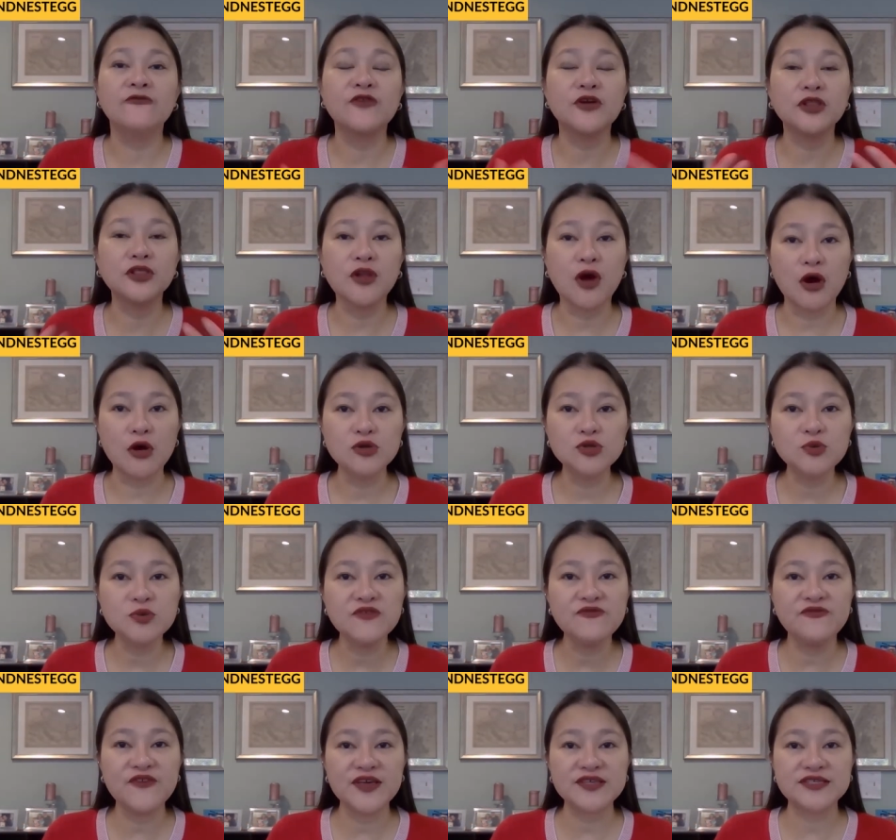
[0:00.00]
For loans with
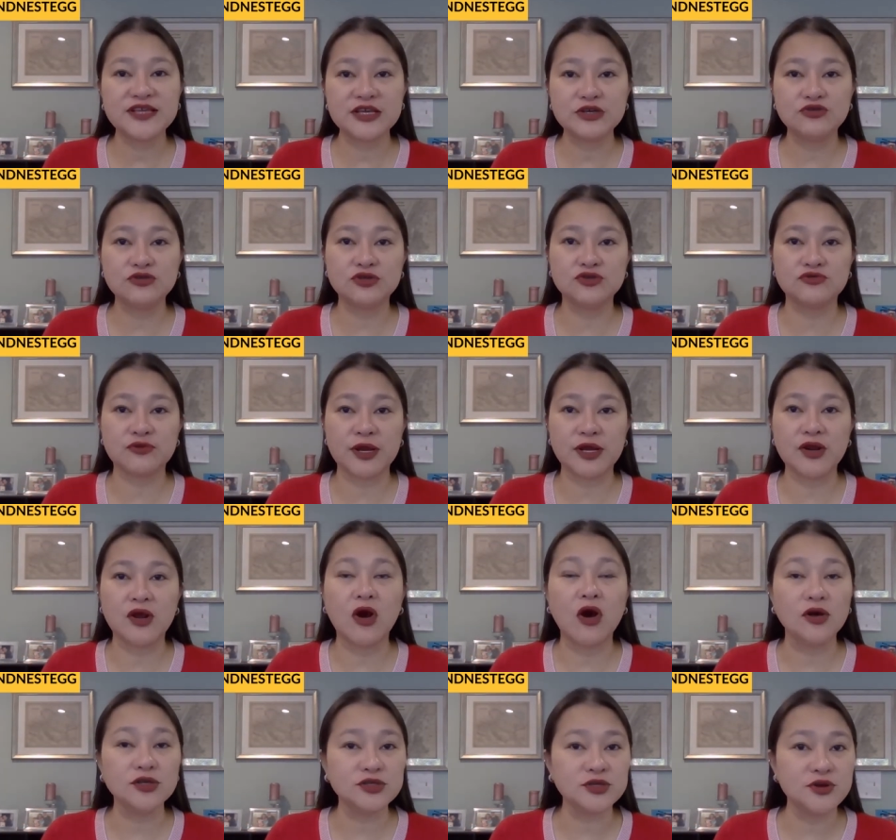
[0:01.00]
a fixed interest rate,
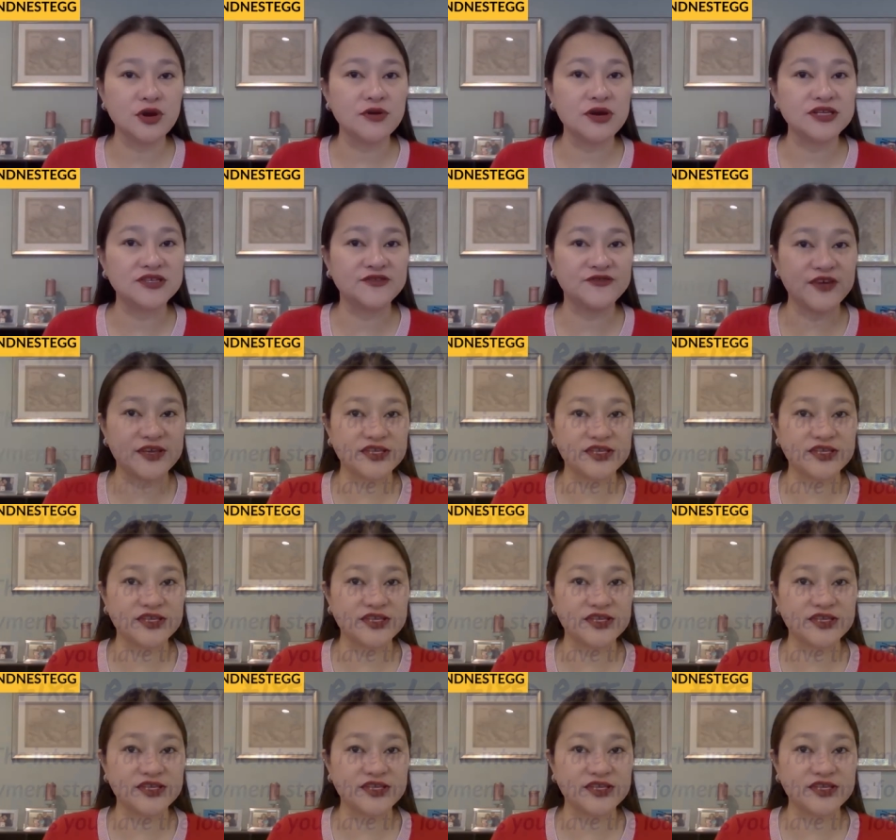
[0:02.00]
also known as